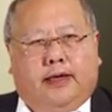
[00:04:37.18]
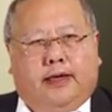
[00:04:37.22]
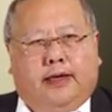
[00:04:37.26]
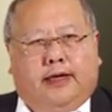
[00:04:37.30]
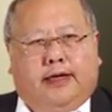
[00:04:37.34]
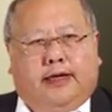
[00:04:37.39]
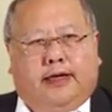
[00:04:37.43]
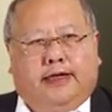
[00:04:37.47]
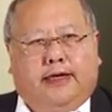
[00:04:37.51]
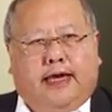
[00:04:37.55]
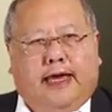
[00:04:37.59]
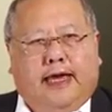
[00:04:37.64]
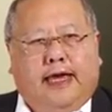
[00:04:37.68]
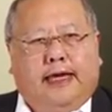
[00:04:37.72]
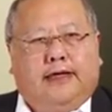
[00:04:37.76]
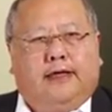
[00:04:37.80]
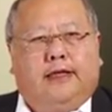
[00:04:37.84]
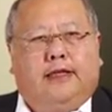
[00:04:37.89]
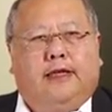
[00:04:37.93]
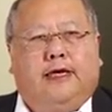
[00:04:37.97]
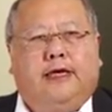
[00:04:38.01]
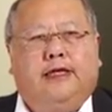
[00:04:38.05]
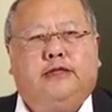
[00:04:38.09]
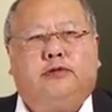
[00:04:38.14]

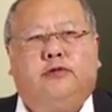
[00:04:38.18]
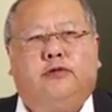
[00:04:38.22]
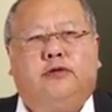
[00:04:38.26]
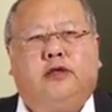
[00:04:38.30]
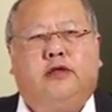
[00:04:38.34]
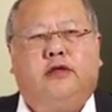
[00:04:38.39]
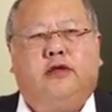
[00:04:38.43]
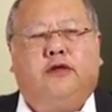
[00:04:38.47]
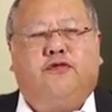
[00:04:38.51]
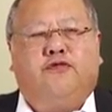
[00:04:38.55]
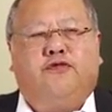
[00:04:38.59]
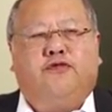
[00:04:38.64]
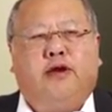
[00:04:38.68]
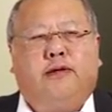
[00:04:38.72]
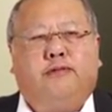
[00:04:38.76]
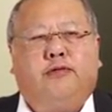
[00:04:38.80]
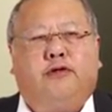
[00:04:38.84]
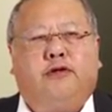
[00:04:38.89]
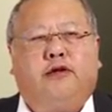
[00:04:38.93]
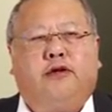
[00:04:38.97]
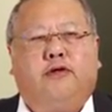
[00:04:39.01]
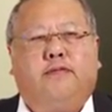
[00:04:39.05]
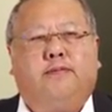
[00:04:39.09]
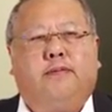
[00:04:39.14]
analyzed within the
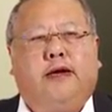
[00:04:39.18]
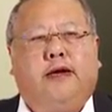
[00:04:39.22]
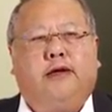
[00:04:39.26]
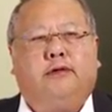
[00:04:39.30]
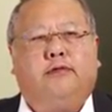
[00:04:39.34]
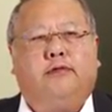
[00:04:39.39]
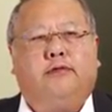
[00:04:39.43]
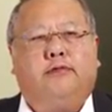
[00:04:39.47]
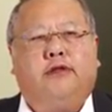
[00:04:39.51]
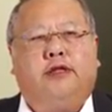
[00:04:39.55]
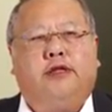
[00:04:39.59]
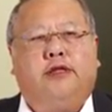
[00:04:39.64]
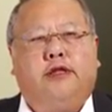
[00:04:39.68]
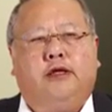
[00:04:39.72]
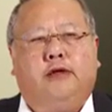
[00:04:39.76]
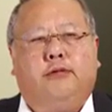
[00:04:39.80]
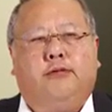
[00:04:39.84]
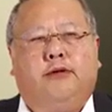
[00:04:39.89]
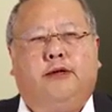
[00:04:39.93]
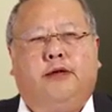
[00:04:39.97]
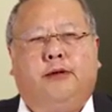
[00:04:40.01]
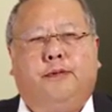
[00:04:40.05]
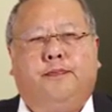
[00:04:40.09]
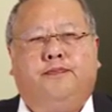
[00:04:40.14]
framework of macro
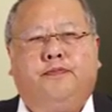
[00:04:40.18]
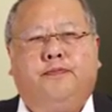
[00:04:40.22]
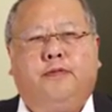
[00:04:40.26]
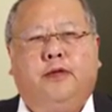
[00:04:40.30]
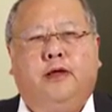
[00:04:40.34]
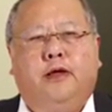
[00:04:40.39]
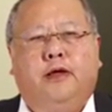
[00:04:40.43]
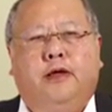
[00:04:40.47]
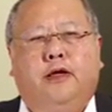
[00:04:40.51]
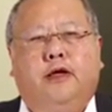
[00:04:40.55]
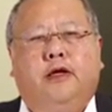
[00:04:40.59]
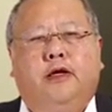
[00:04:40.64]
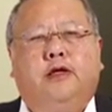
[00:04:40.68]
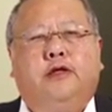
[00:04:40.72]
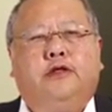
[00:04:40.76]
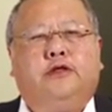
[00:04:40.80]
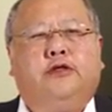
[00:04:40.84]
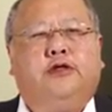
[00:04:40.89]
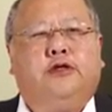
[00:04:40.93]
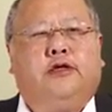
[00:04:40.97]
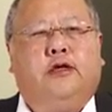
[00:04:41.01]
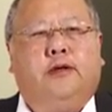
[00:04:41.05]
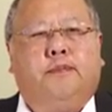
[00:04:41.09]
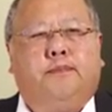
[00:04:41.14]
theory
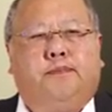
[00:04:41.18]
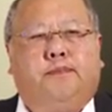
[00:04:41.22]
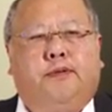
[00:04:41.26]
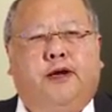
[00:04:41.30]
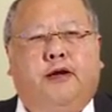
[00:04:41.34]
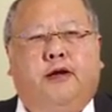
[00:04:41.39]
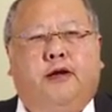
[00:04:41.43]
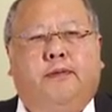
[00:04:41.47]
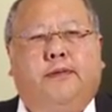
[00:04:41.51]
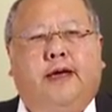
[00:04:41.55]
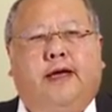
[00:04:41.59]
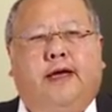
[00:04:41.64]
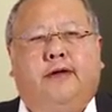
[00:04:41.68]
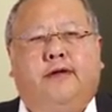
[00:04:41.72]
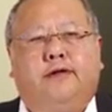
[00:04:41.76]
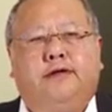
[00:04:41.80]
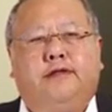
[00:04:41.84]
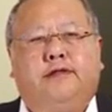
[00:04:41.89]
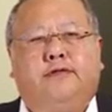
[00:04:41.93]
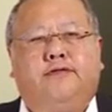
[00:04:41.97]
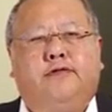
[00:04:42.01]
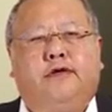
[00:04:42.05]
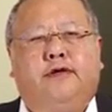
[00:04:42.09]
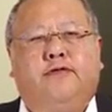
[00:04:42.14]
to compare
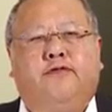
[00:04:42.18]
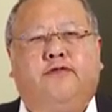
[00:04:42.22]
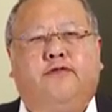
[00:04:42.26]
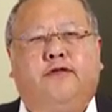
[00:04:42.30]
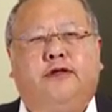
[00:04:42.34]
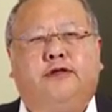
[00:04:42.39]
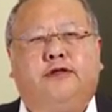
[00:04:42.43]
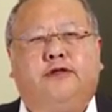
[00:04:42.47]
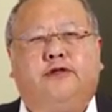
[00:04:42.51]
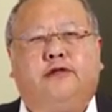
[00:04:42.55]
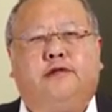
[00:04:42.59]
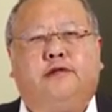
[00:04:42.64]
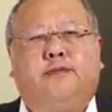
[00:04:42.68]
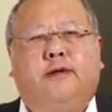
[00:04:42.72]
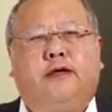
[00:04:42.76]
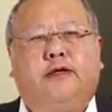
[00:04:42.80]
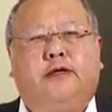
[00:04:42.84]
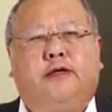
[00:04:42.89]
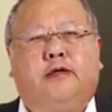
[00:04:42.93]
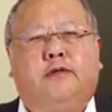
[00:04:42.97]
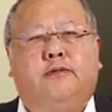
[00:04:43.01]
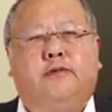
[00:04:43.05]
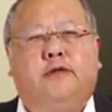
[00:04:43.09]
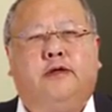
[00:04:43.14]
patterns of differentials by
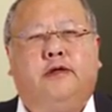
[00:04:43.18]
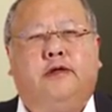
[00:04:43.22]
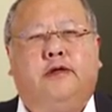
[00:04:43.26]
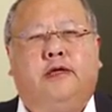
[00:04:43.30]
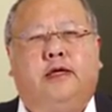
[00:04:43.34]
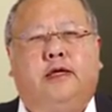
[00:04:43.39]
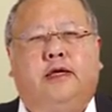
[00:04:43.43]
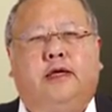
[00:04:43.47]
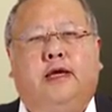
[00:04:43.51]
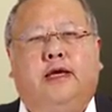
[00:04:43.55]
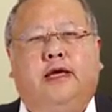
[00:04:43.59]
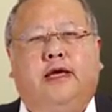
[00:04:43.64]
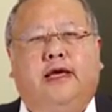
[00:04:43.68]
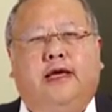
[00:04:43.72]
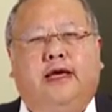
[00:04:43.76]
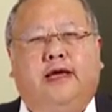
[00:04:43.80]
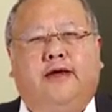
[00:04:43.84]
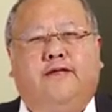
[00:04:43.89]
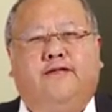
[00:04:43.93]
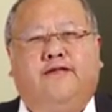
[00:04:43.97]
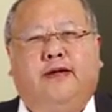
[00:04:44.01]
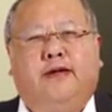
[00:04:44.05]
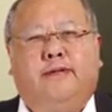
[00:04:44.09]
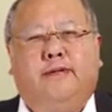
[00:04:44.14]
community
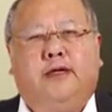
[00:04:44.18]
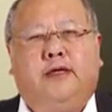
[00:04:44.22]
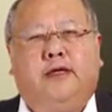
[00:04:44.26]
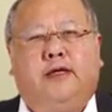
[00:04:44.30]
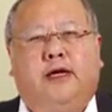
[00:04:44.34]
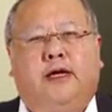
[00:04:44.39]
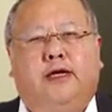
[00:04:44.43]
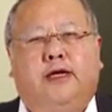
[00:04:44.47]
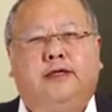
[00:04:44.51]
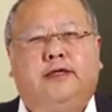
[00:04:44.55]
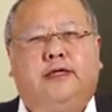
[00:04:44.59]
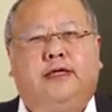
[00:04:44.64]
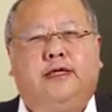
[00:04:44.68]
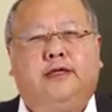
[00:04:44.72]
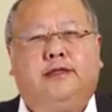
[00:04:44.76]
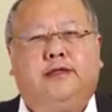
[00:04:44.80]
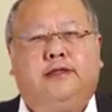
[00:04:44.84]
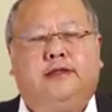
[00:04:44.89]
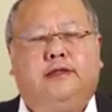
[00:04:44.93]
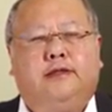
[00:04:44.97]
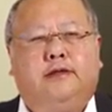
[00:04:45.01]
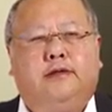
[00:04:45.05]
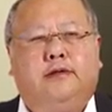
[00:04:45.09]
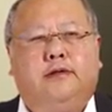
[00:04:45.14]
and family
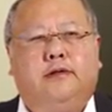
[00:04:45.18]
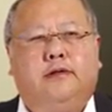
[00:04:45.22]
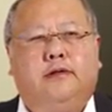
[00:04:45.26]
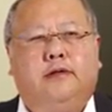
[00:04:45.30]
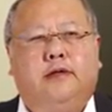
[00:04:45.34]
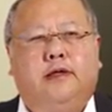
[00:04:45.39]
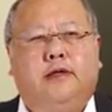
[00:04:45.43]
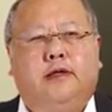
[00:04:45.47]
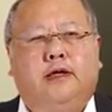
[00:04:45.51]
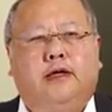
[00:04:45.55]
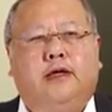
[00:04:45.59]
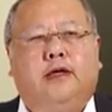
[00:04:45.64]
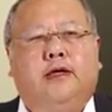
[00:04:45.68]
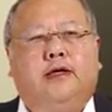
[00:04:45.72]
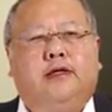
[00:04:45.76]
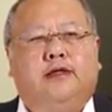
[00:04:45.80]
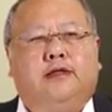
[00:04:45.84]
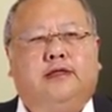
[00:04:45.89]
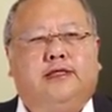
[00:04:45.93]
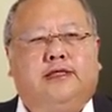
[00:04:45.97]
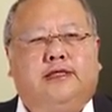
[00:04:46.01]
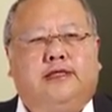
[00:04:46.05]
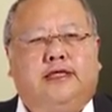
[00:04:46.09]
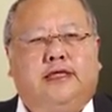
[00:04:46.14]
context,
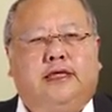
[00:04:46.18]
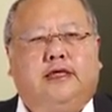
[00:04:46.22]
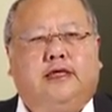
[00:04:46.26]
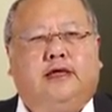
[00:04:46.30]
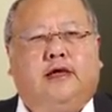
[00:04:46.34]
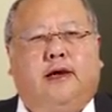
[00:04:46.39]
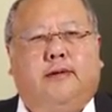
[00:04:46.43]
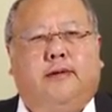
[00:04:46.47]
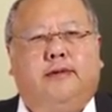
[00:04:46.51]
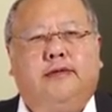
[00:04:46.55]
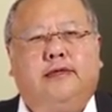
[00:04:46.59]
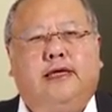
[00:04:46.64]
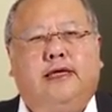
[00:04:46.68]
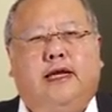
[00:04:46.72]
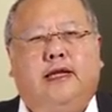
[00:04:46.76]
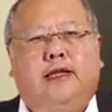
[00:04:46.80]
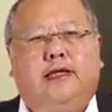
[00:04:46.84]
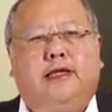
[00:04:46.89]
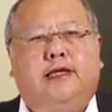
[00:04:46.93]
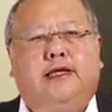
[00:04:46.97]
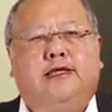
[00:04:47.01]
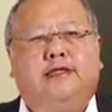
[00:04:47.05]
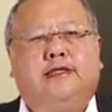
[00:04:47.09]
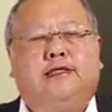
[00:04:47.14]
to seek
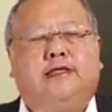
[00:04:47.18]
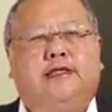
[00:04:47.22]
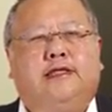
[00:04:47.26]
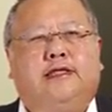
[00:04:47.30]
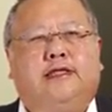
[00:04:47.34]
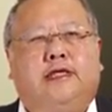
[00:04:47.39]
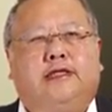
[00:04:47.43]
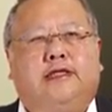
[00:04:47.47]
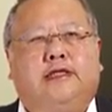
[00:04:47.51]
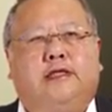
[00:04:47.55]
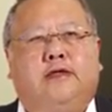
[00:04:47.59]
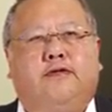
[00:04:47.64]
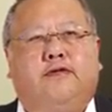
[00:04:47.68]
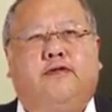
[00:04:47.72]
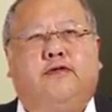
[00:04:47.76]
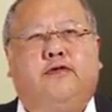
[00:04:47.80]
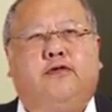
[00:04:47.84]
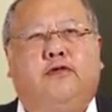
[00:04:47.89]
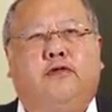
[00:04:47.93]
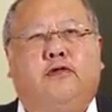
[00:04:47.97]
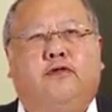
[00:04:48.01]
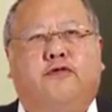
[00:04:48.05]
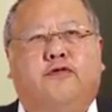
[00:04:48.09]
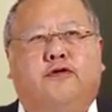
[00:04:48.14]
commonalities suggestive of
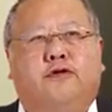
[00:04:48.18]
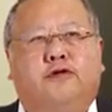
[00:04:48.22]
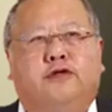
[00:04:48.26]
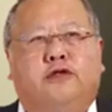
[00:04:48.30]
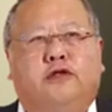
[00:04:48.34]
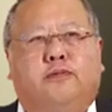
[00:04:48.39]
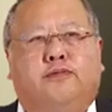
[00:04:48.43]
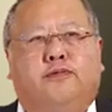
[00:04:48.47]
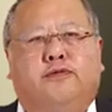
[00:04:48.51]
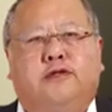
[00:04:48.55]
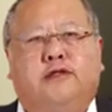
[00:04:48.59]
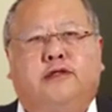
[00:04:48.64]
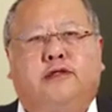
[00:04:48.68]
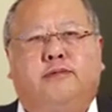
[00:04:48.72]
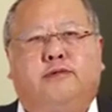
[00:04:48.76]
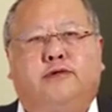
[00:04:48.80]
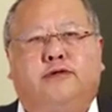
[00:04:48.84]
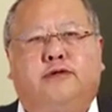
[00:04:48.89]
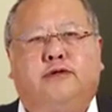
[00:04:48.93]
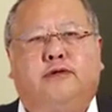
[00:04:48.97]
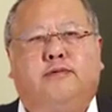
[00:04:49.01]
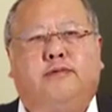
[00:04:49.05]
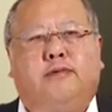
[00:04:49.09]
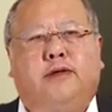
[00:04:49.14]
universal
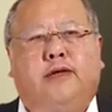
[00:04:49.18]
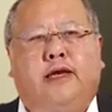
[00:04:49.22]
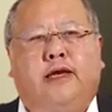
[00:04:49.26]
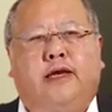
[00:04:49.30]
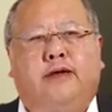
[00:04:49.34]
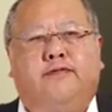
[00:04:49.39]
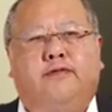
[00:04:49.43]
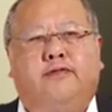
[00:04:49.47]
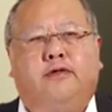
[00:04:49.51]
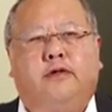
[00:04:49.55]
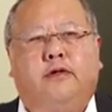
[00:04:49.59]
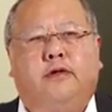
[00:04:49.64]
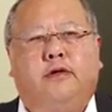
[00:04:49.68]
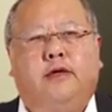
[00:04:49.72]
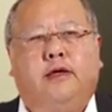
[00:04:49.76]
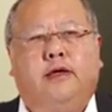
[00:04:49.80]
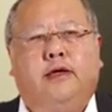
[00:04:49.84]
principles of behavior,